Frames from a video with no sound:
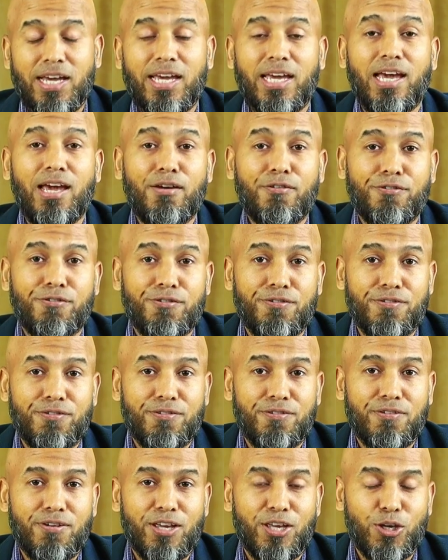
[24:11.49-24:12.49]

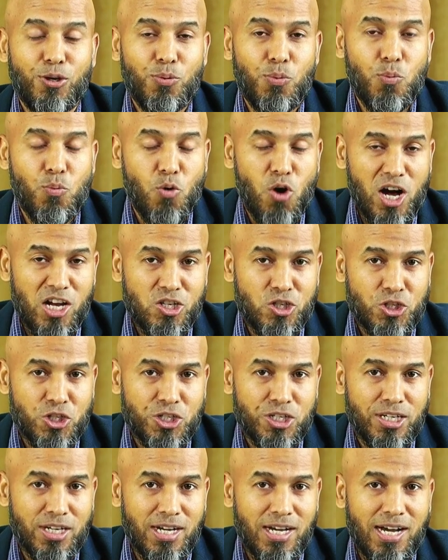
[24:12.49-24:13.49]
if you
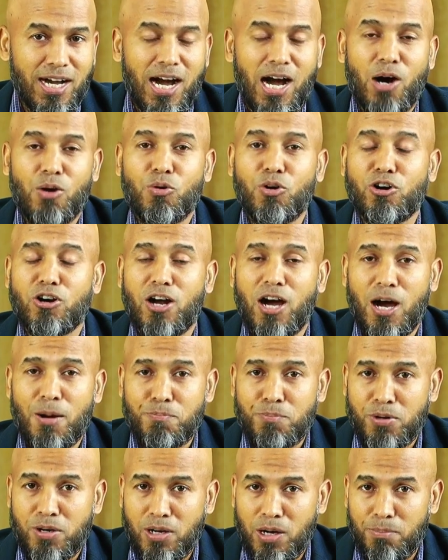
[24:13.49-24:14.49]
watch our
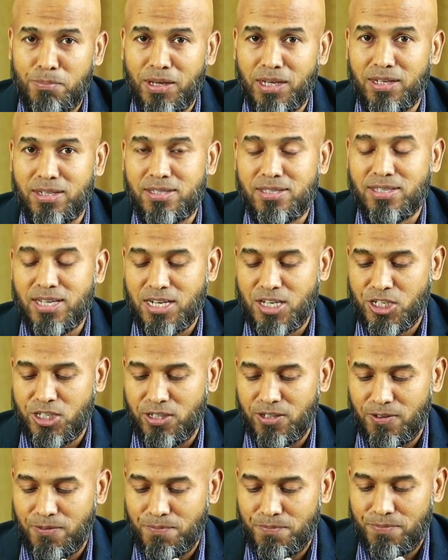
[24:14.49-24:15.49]
upcoming
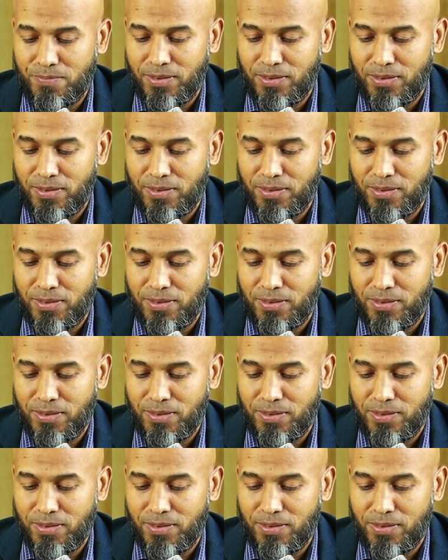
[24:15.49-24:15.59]
session.